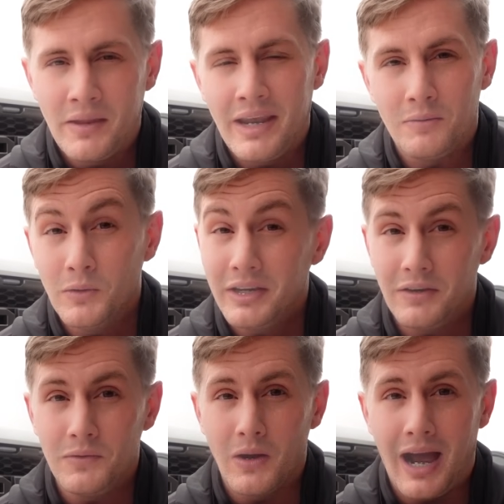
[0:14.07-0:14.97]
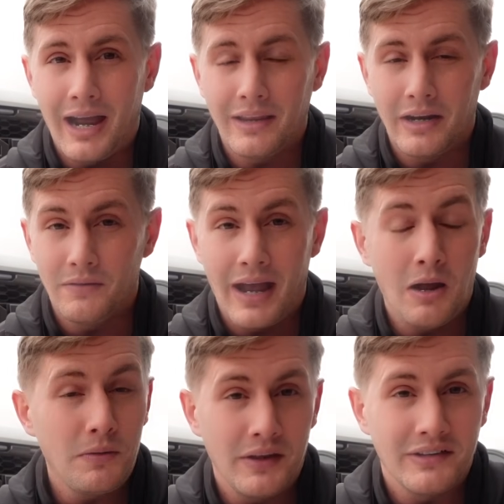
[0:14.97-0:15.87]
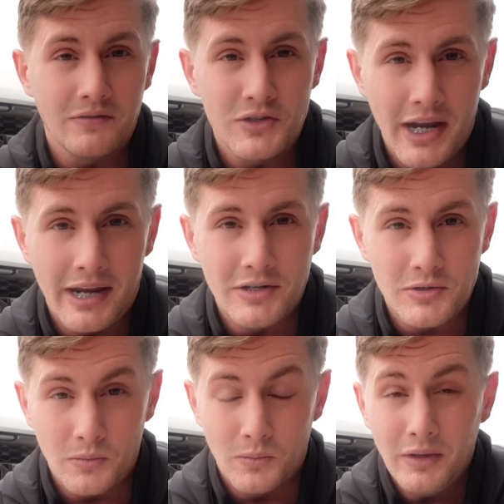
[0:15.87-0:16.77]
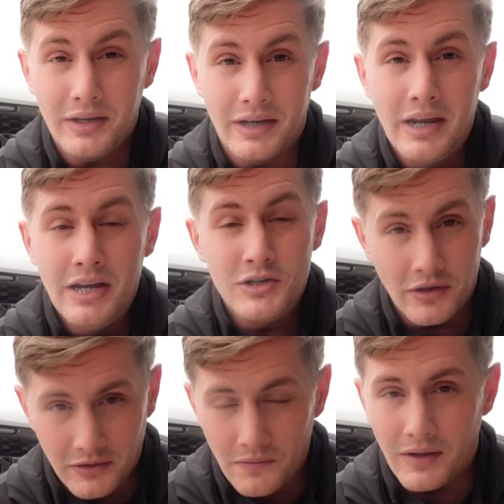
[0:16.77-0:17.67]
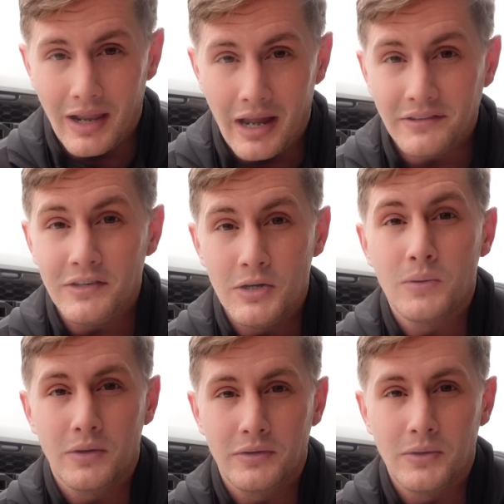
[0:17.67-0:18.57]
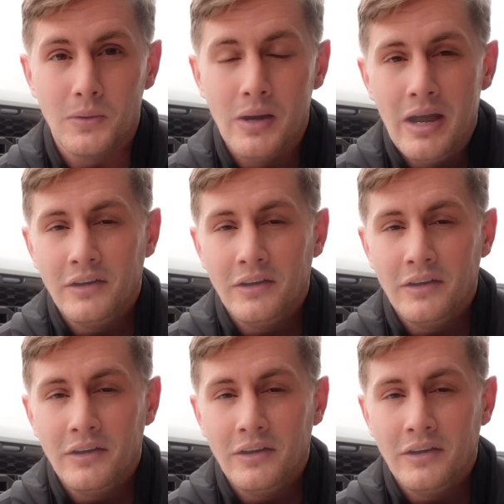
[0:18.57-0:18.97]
and really give you a highlight of how things have changed really just over the last year or two.